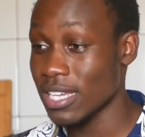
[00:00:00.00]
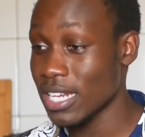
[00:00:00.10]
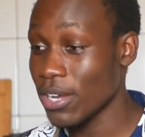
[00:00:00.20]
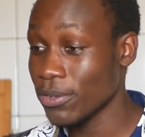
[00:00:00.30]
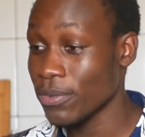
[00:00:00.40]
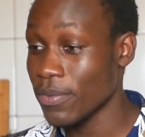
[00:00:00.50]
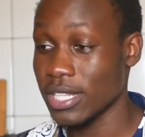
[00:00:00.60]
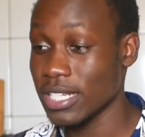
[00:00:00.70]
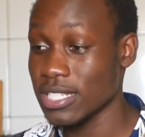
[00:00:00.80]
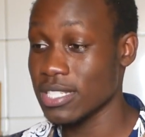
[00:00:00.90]
Now
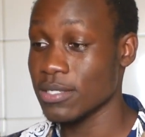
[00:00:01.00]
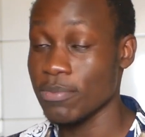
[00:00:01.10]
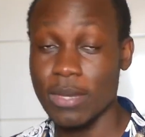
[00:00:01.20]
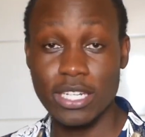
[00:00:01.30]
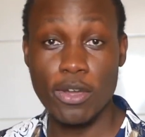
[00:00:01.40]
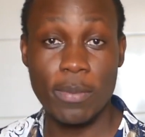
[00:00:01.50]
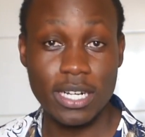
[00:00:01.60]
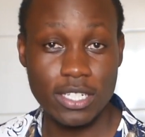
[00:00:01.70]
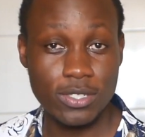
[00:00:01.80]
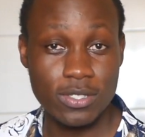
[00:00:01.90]
there is many
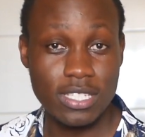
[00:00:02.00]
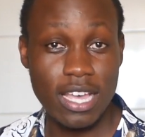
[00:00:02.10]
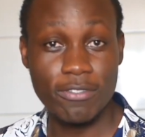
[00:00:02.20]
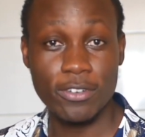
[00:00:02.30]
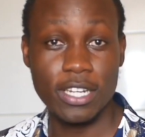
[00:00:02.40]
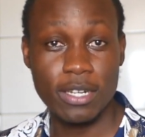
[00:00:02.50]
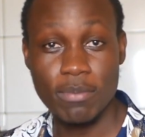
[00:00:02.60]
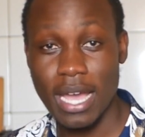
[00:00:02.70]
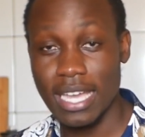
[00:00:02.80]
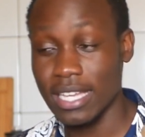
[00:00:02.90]
operations afforded
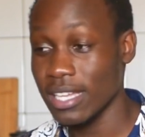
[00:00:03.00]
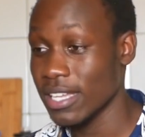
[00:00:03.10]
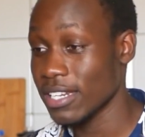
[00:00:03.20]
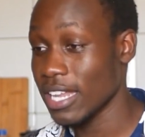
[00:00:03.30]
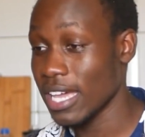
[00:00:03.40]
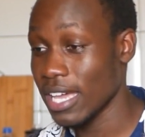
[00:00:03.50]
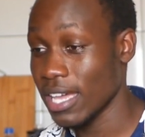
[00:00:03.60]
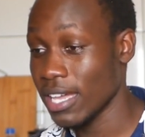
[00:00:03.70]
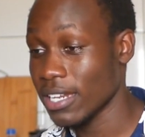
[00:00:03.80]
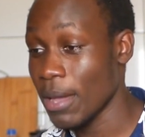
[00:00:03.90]
by
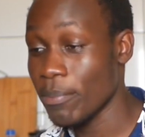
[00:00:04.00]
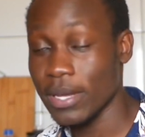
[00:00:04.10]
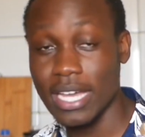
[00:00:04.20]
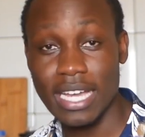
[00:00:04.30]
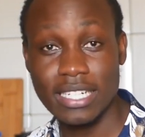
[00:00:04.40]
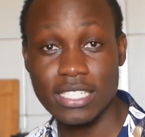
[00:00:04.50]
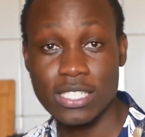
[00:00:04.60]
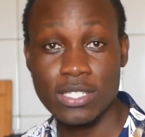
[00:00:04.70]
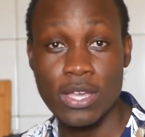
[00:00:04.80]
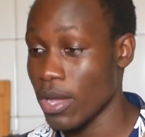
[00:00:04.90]
numpy
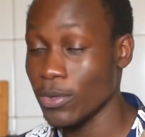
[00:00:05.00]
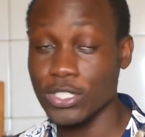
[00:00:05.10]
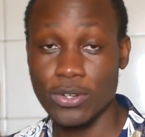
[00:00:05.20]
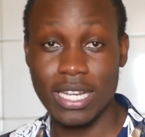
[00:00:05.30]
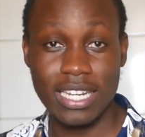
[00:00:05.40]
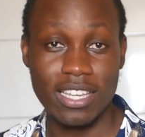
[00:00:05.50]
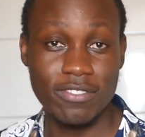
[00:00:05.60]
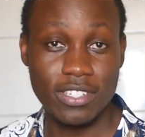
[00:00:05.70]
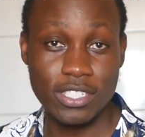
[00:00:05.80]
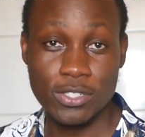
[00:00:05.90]
arrays which you can
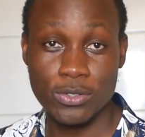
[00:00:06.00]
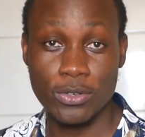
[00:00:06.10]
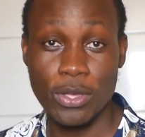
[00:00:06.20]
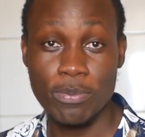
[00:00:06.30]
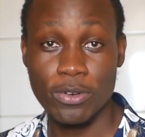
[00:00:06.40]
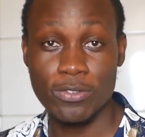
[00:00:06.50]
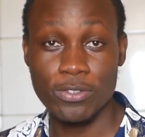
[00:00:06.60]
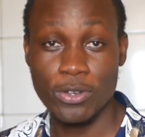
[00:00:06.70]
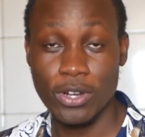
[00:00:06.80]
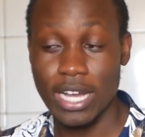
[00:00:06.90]
leverage to improve
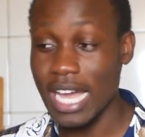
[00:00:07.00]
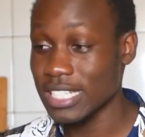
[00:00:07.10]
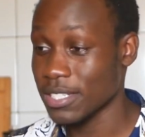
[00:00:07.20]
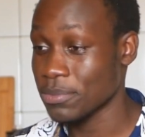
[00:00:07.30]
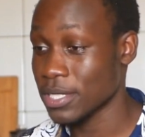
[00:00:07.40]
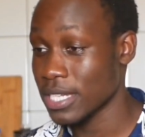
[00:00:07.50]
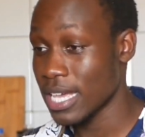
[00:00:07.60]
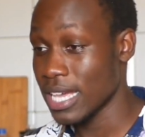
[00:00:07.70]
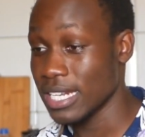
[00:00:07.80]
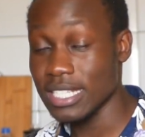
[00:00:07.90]
your items.
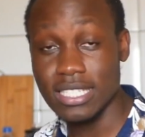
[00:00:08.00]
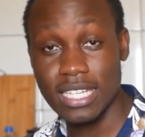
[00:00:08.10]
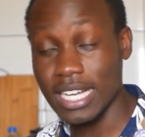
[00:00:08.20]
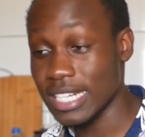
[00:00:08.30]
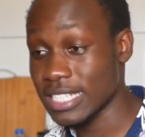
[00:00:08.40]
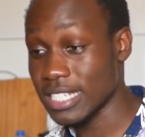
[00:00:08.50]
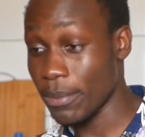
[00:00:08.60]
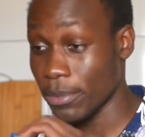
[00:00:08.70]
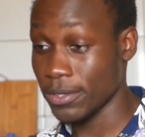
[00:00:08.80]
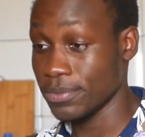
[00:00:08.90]
Let's take an
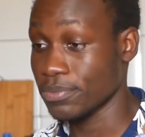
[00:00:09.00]
example.